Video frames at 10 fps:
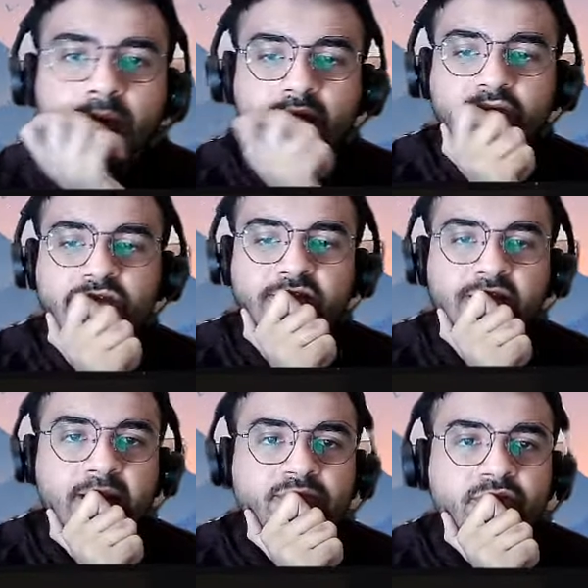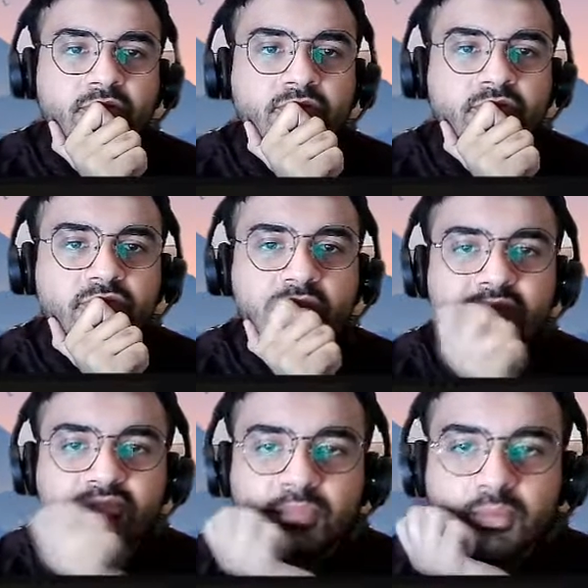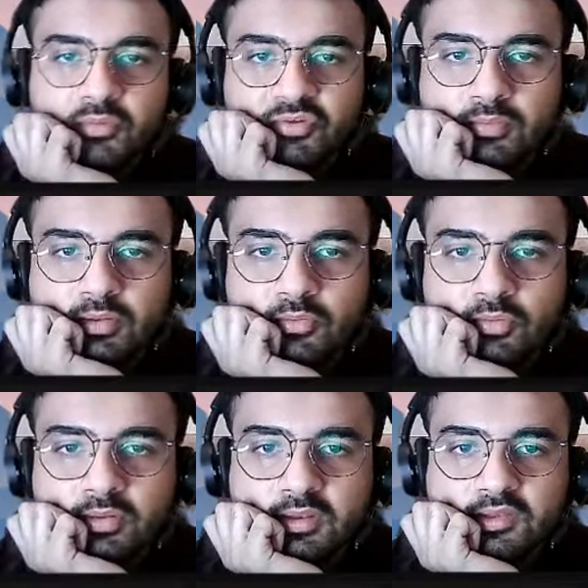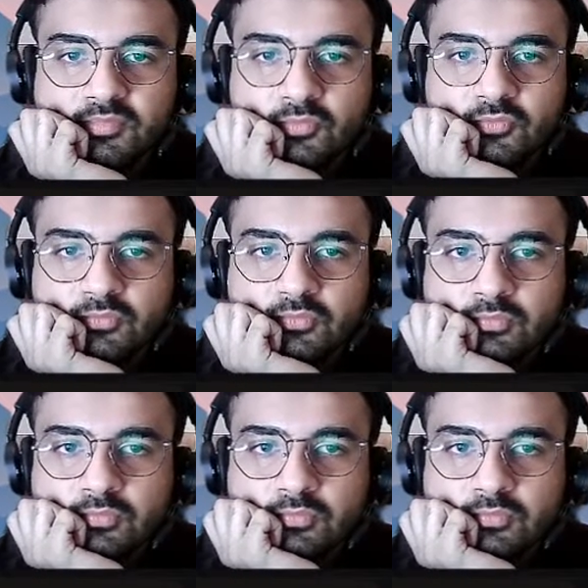I can still capture on g7 with my bishop now on the next move.